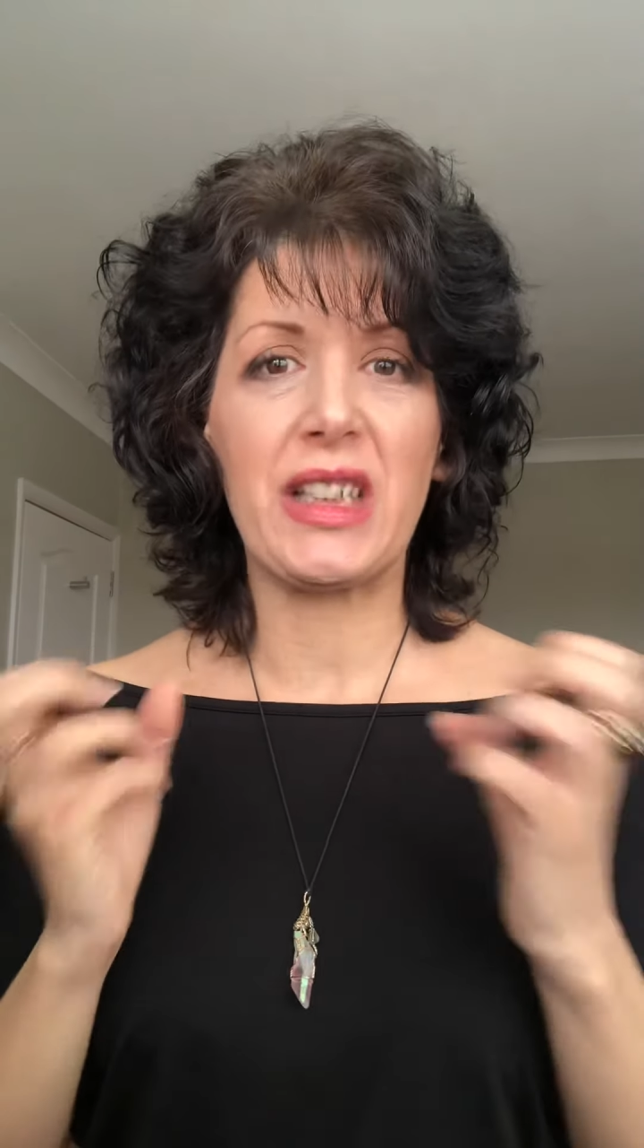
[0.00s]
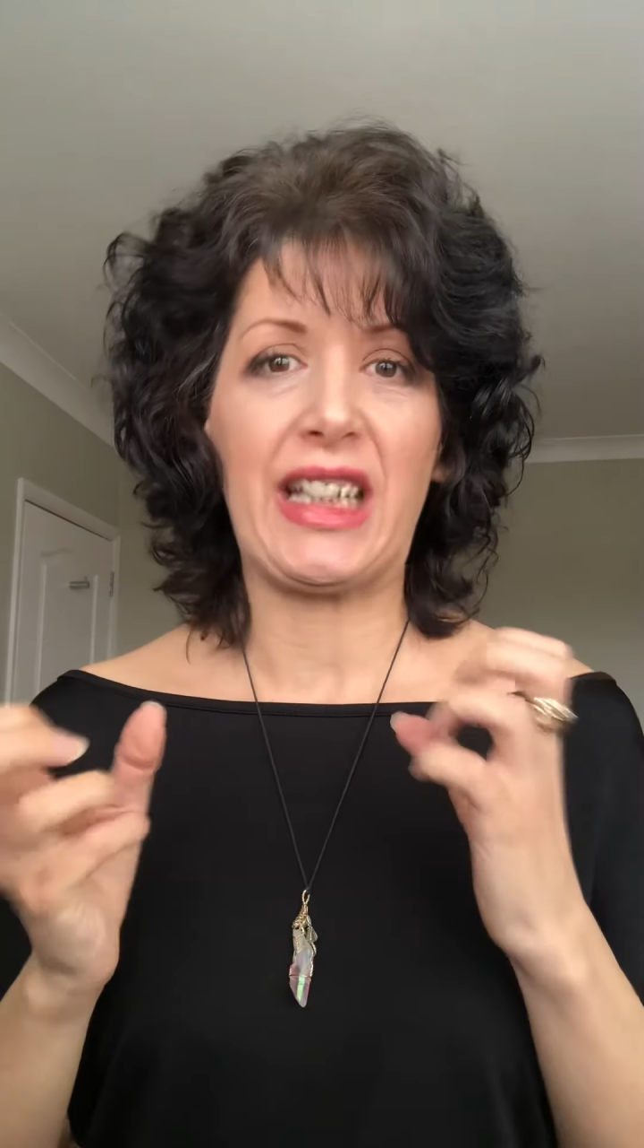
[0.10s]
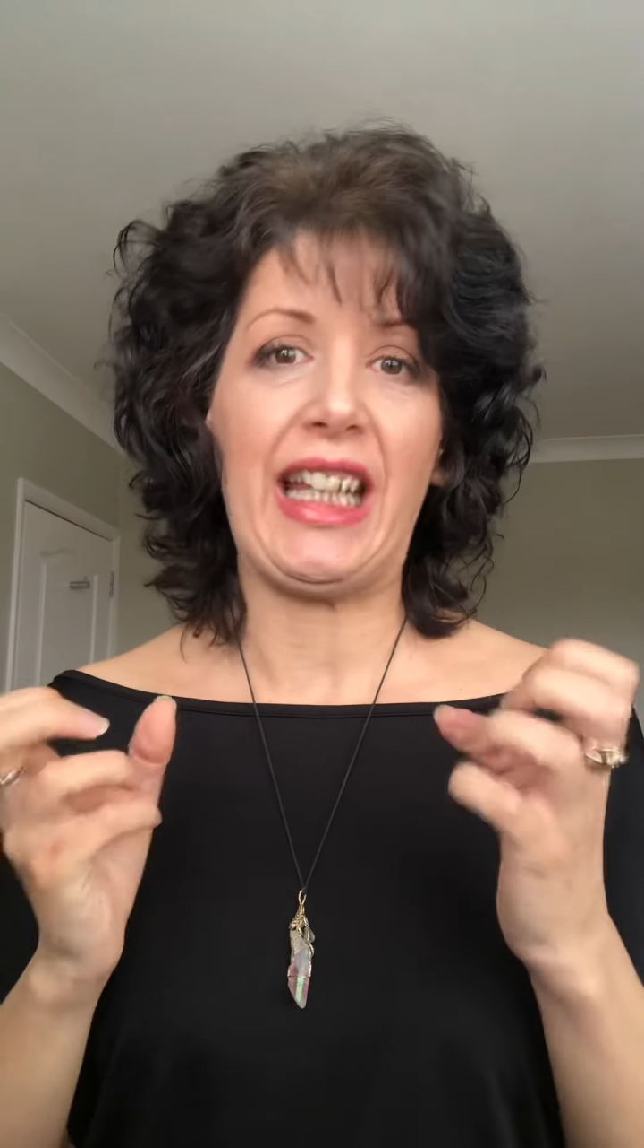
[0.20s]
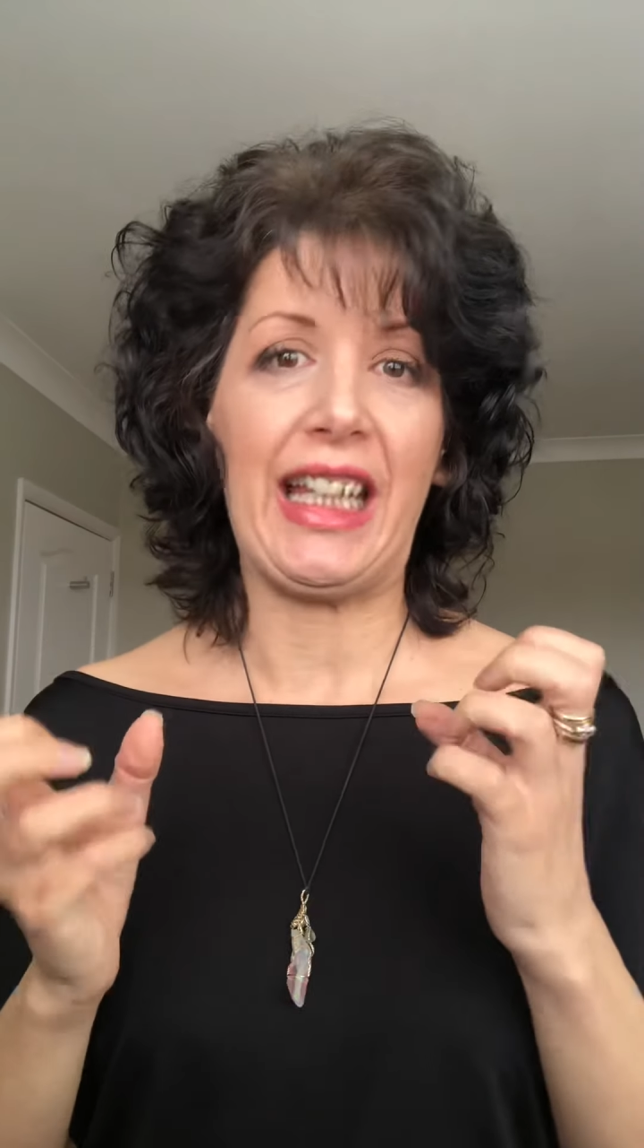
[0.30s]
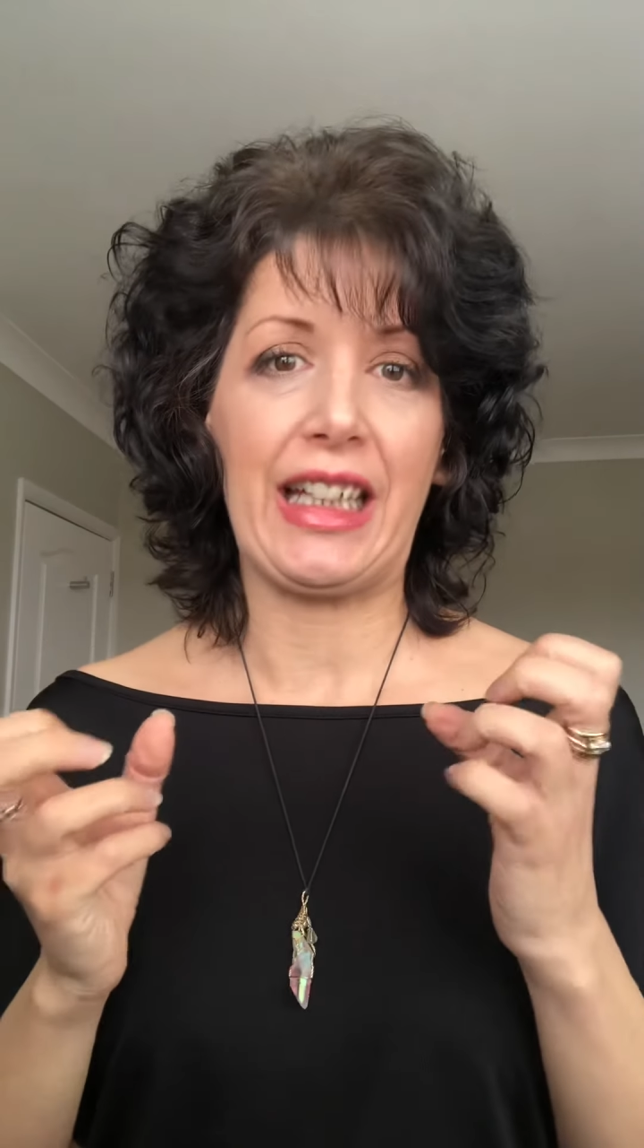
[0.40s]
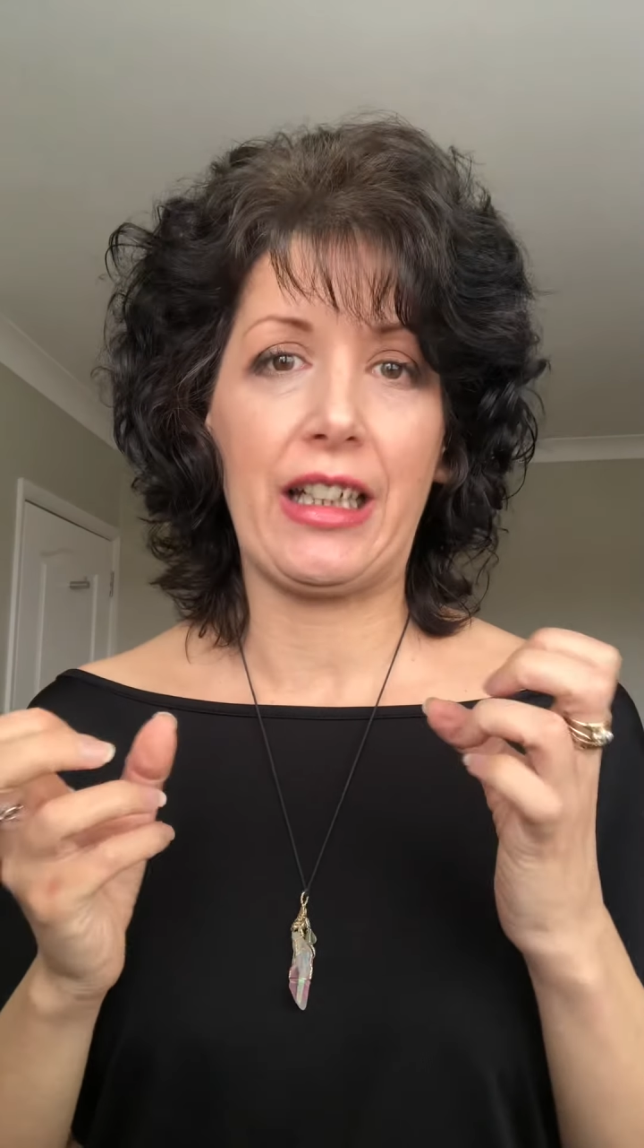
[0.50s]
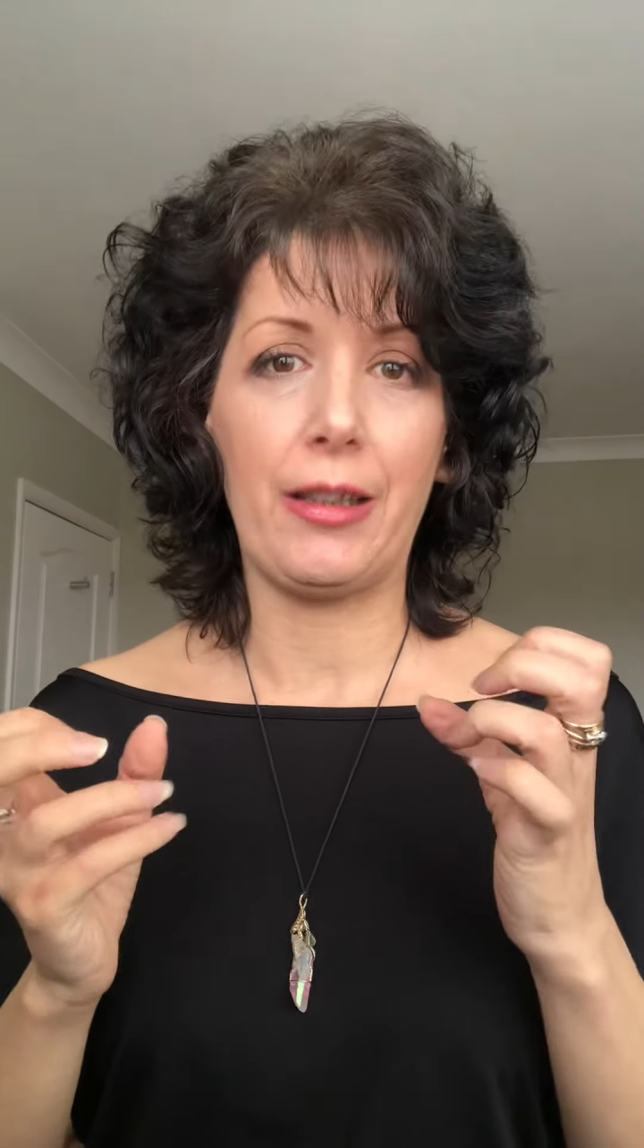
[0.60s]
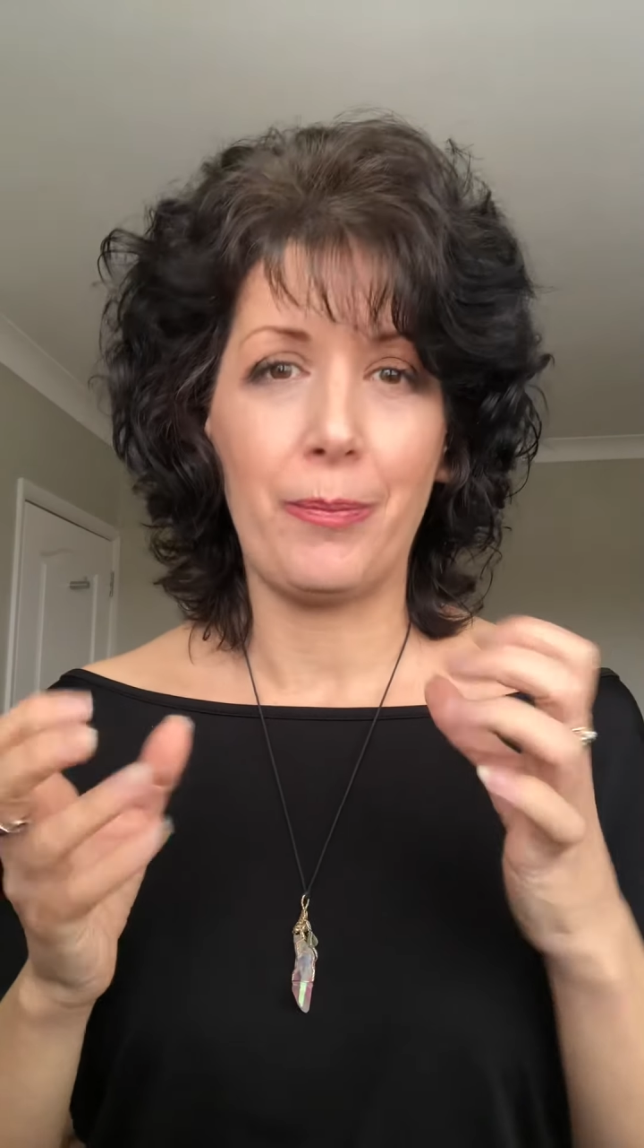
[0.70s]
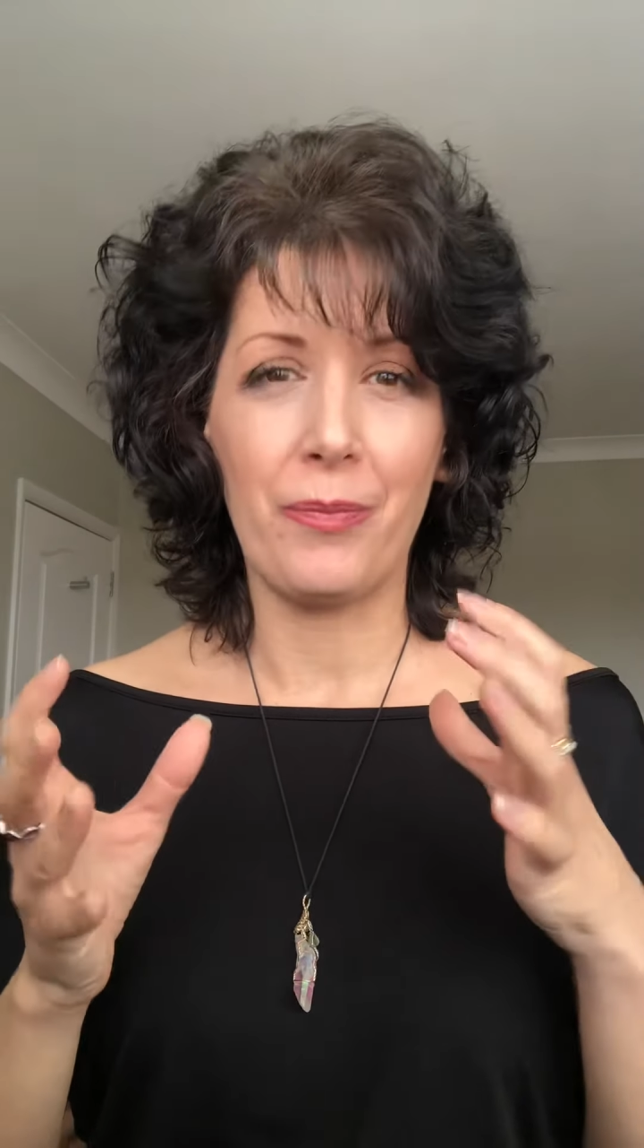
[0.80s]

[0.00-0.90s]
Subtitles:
kick,